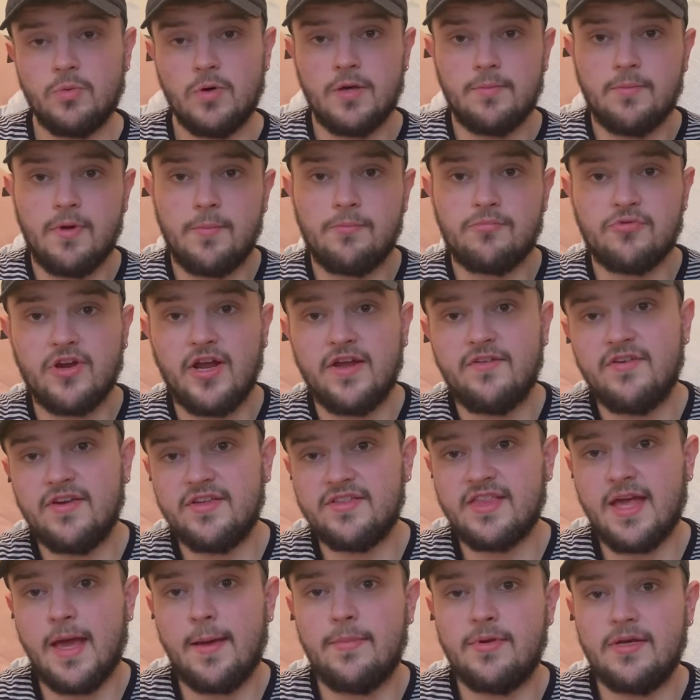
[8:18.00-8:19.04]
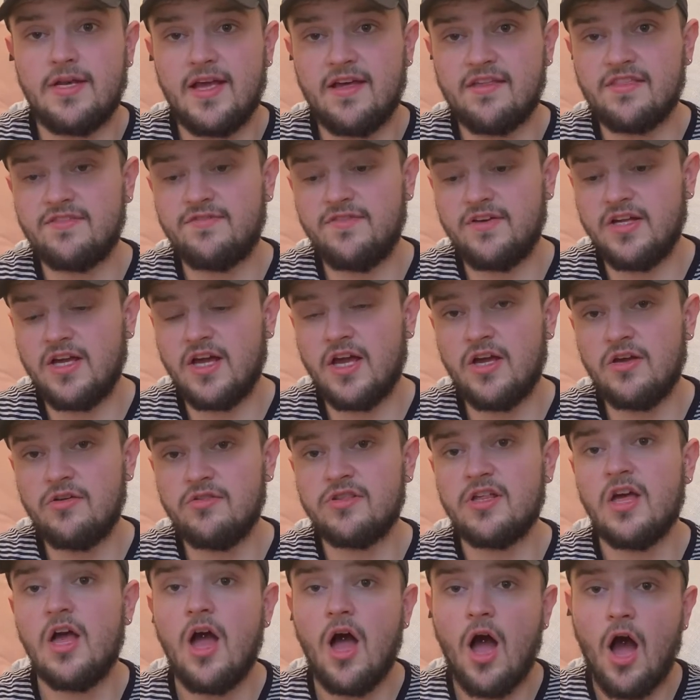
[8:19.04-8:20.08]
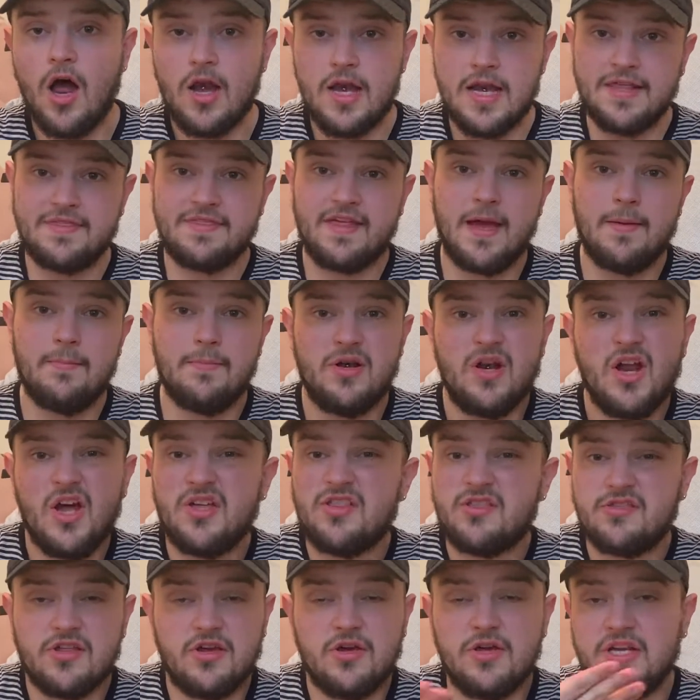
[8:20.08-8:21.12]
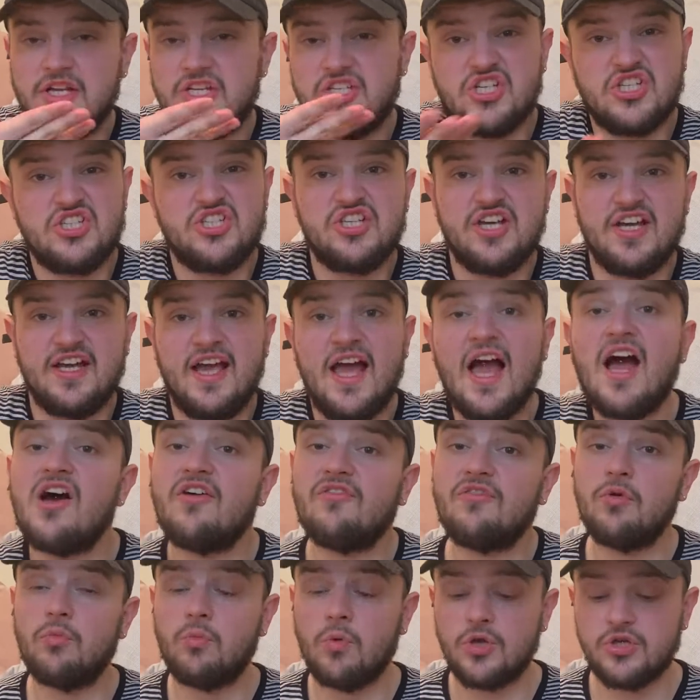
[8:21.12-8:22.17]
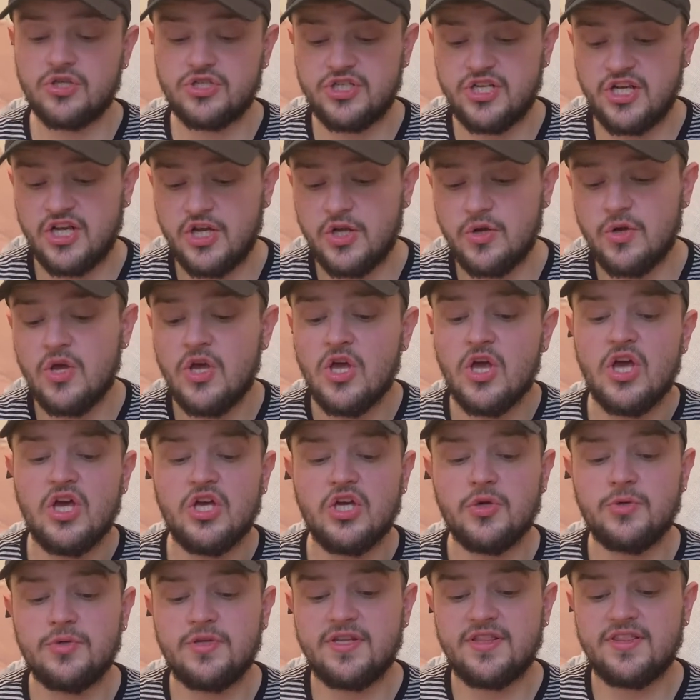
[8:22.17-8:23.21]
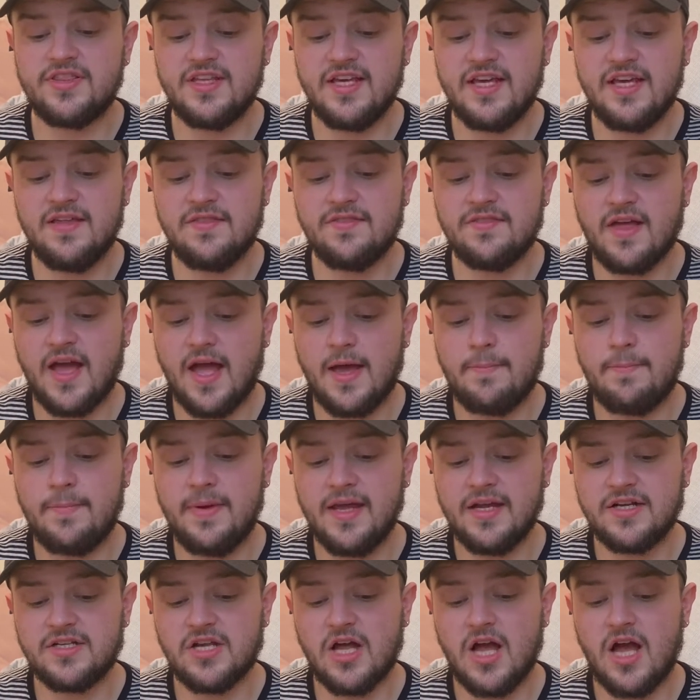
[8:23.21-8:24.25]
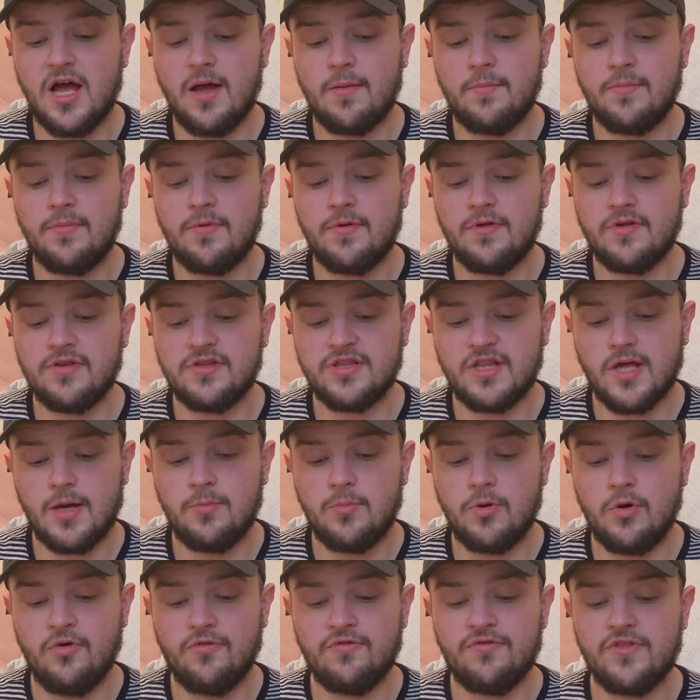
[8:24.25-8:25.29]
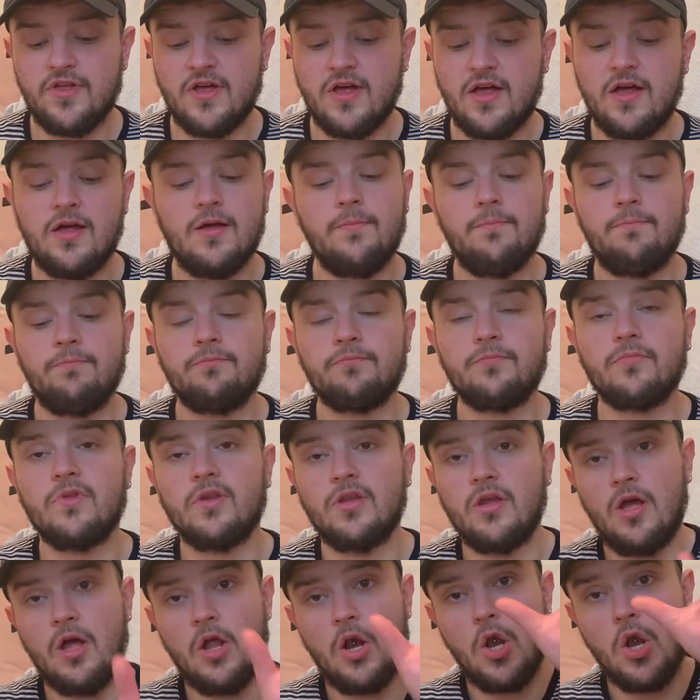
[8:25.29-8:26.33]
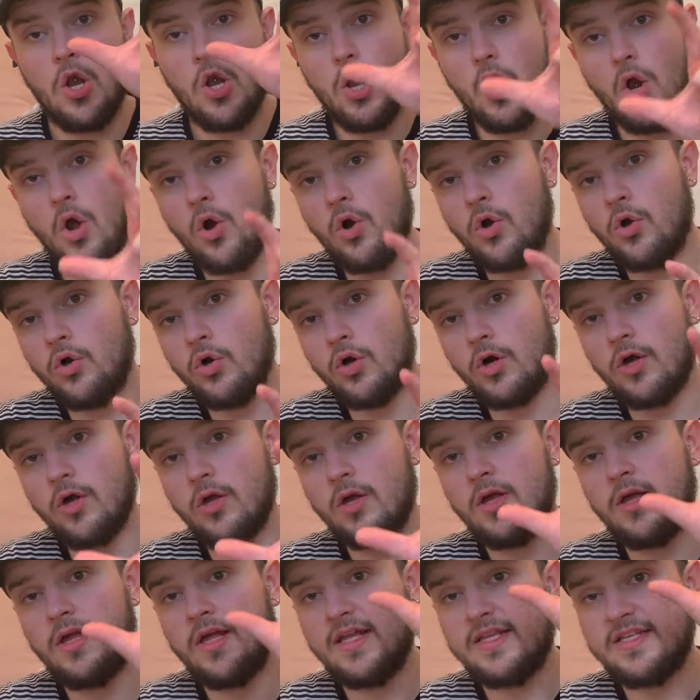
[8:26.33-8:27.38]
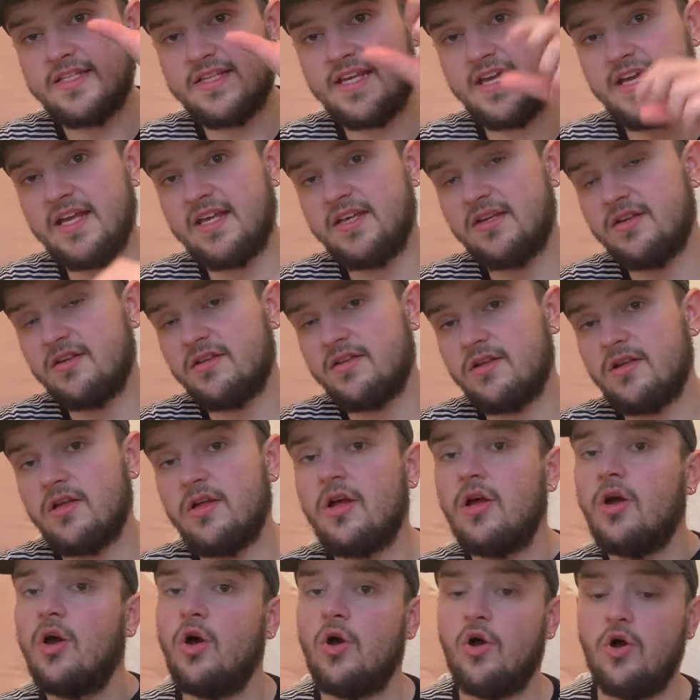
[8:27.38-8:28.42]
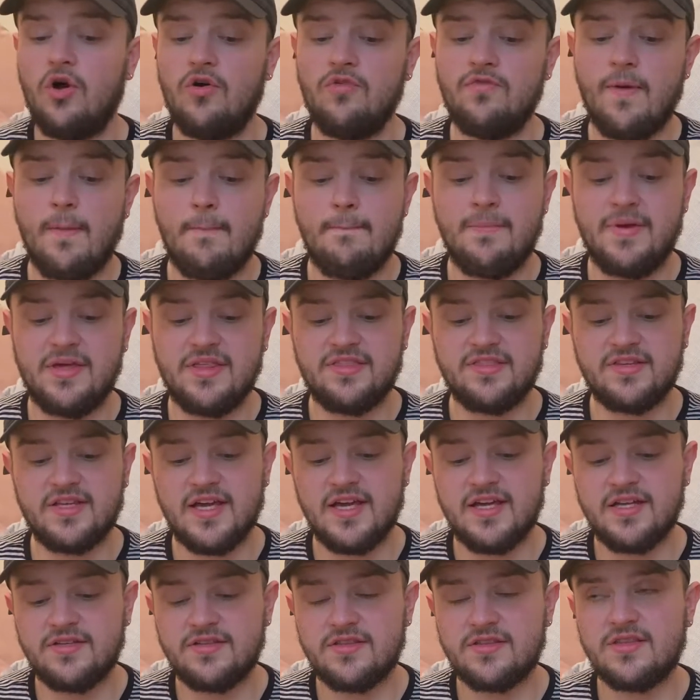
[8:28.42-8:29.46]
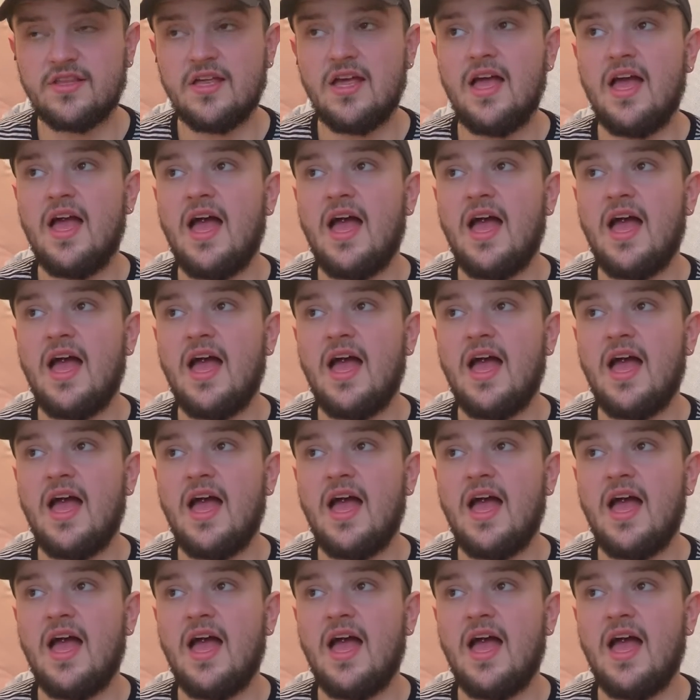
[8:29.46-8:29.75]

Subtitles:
one of my previous M&S videos, I'll link that in below so you can just check it out if you want to. You'll have seen that I picked up some of the long tin of biscuits.